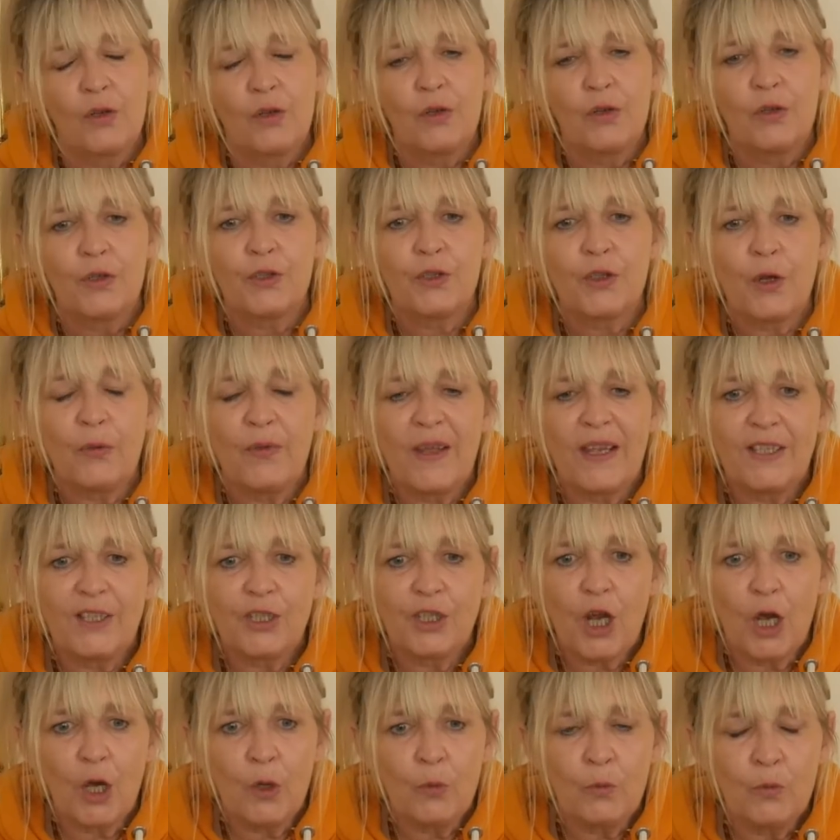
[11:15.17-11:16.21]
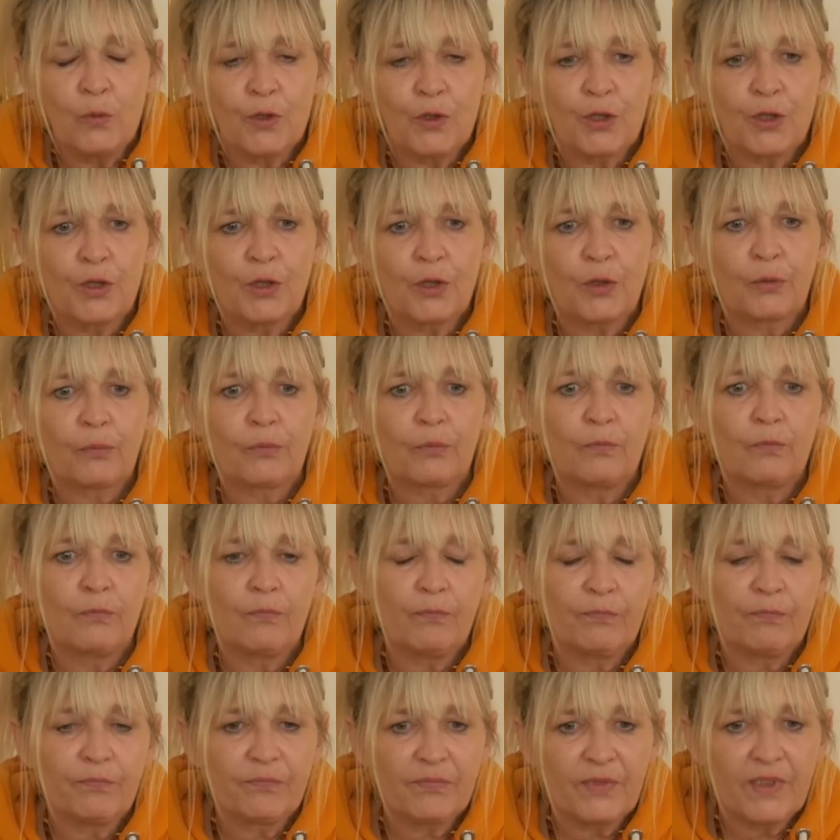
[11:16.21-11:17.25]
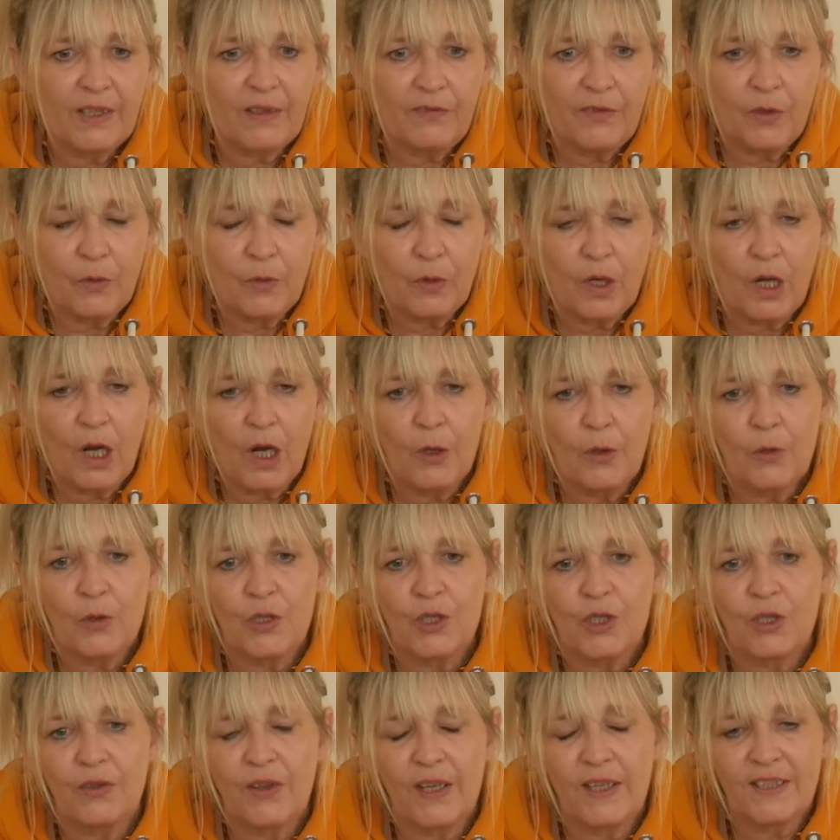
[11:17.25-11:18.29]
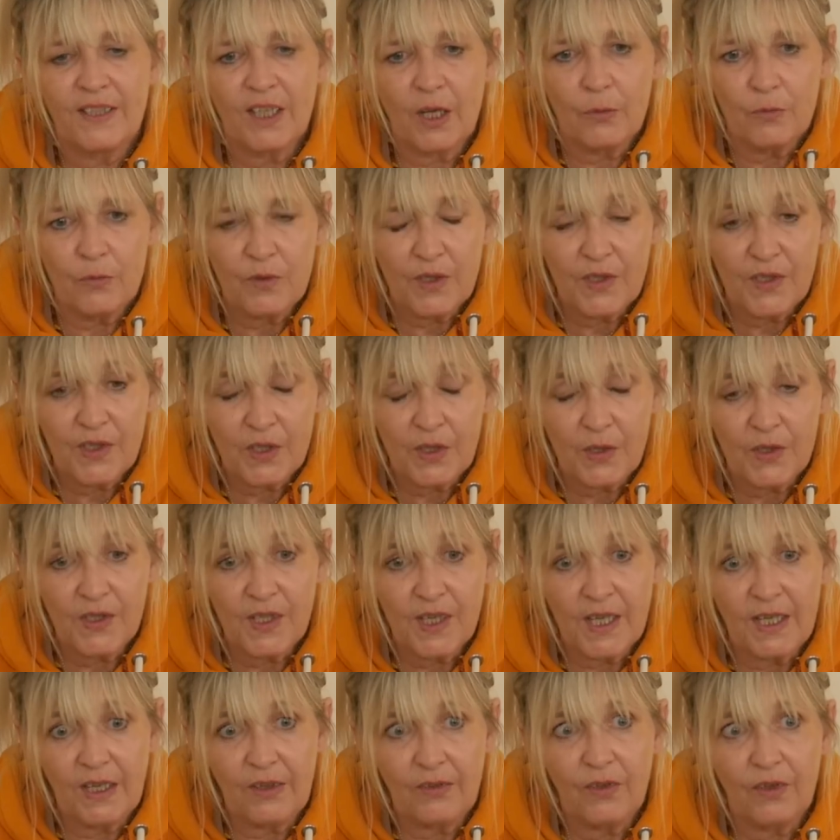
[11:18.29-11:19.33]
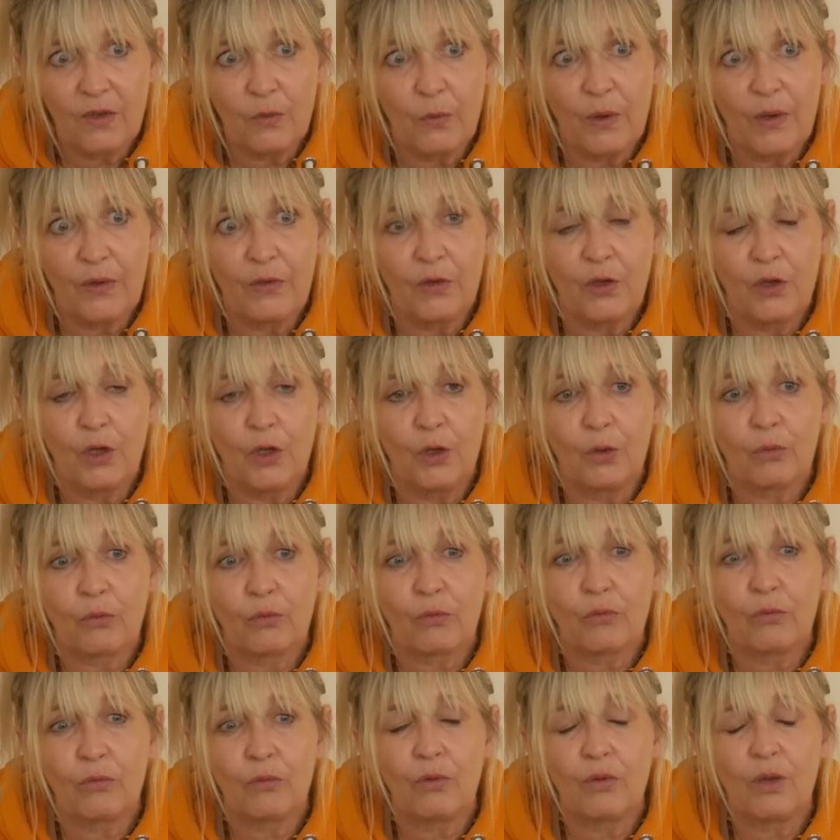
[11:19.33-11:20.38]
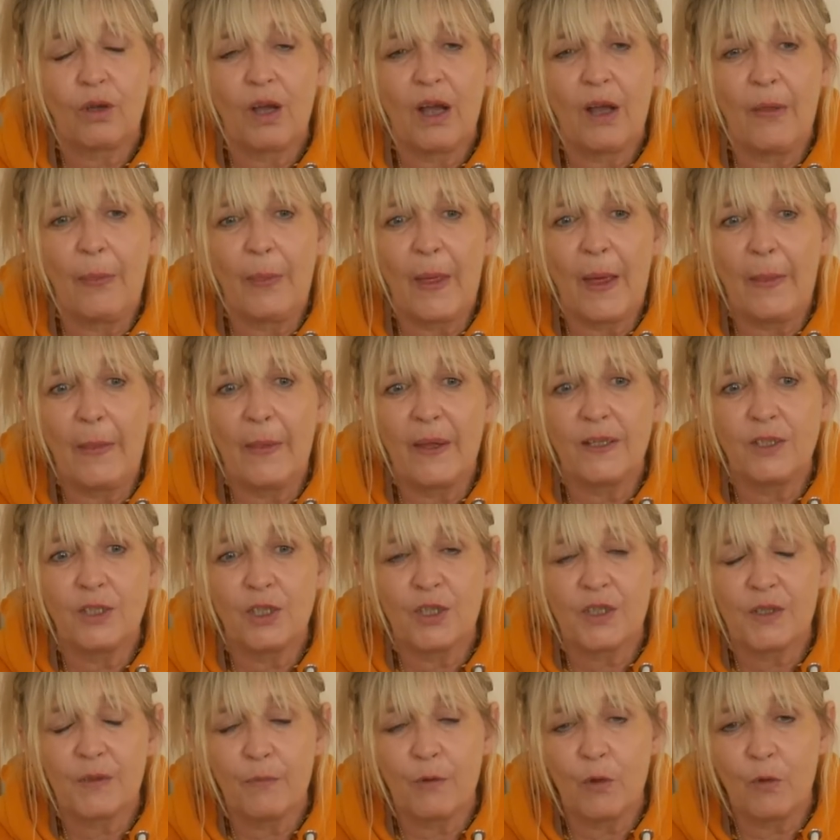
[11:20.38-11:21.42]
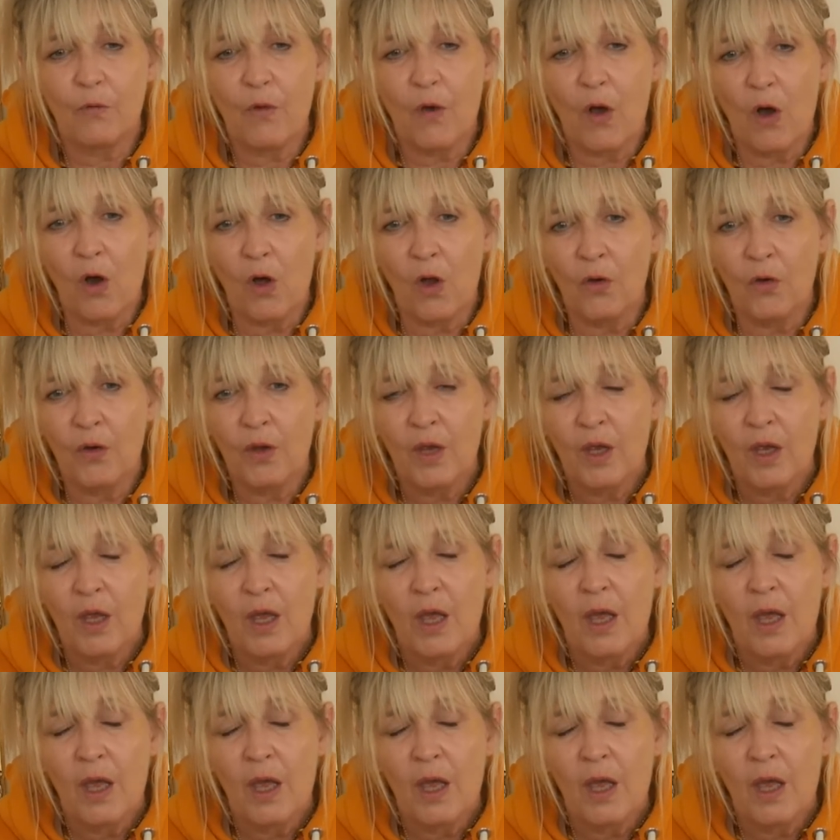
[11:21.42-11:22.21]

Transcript: So they don't give you closure, they don't discuss anything with you, and then they just move on.